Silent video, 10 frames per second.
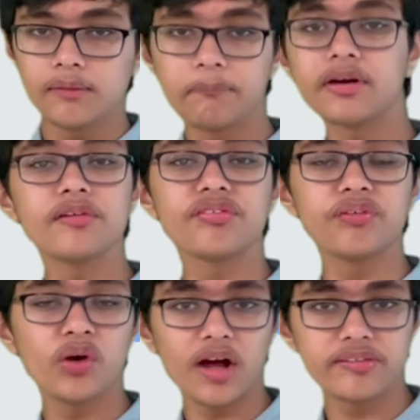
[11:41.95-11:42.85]
but it is
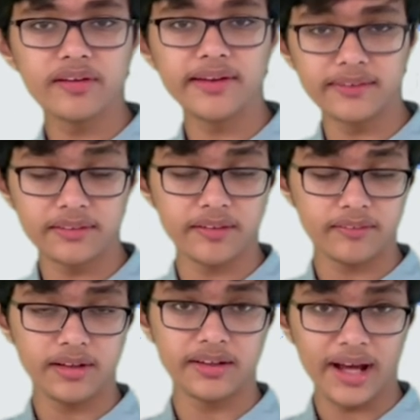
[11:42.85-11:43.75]
forecasted that
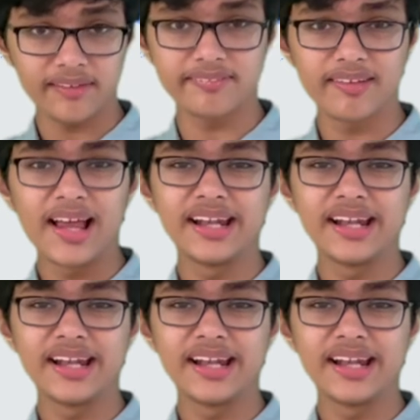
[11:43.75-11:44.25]
it has